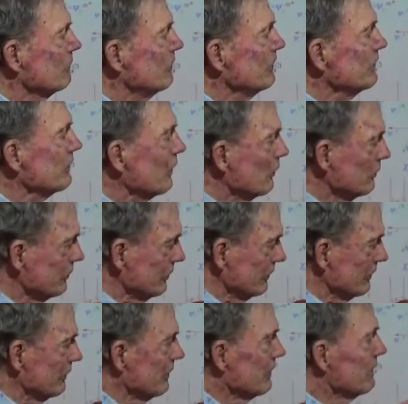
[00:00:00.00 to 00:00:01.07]

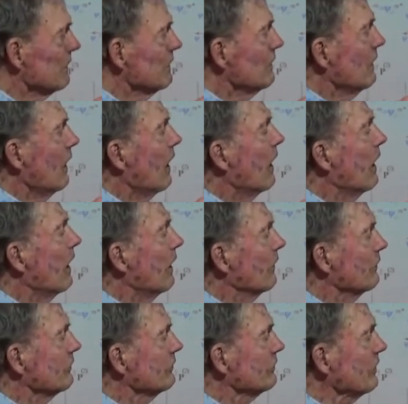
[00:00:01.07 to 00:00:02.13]
denoted
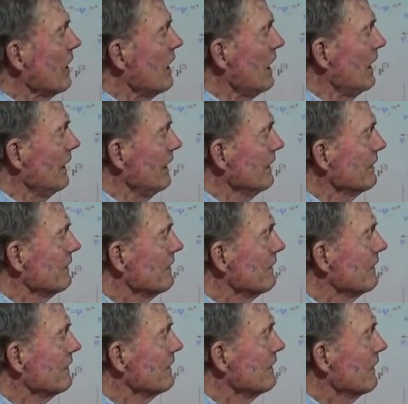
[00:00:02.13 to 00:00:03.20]
uh, psi
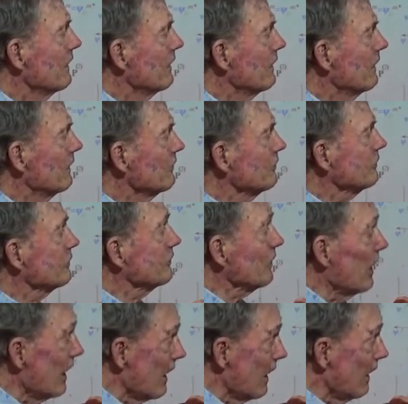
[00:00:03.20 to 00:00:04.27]
uh,
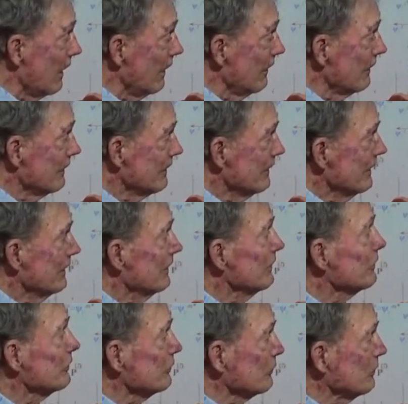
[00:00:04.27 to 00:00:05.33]
star
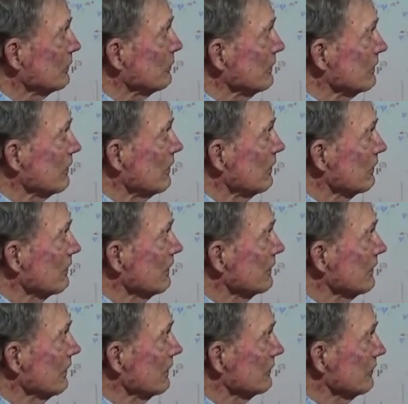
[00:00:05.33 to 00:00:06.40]
is what we call
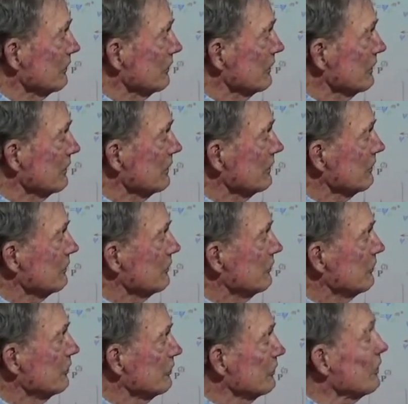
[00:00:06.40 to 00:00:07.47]
a character.
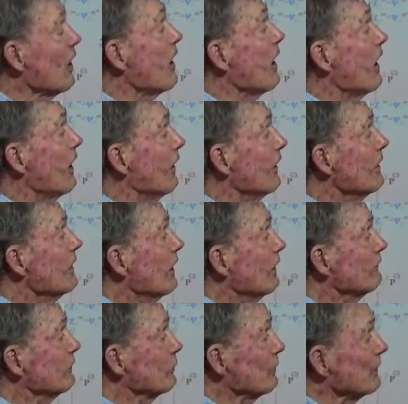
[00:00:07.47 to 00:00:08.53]
The star
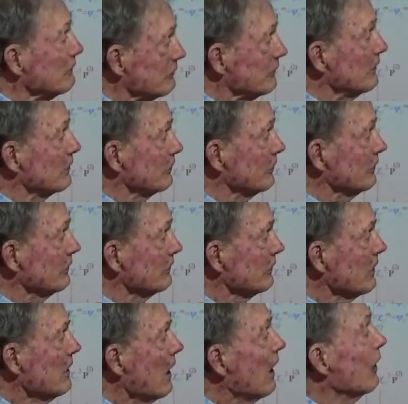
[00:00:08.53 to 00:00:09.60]
of the wave function
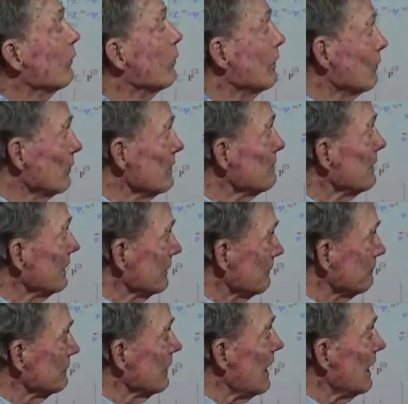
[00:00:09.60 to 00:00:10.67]
are what we make
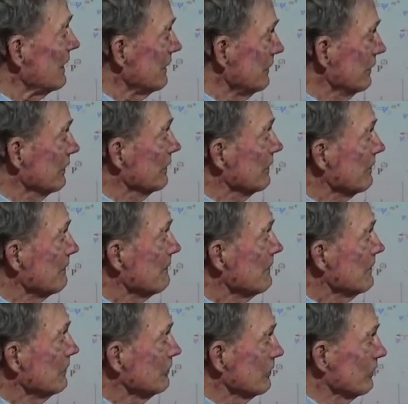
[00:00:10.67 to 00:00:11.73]
a plot here.
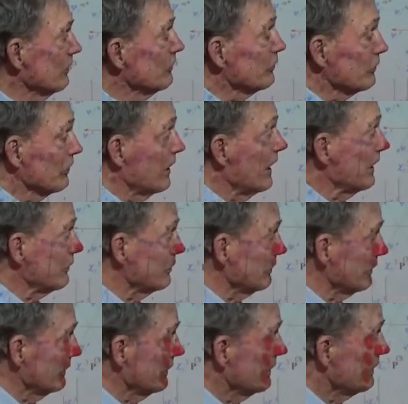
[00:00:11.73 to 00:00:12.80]
So these are
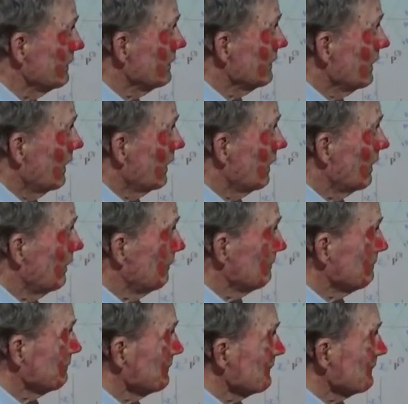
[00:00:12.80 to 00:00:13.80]
actually, um,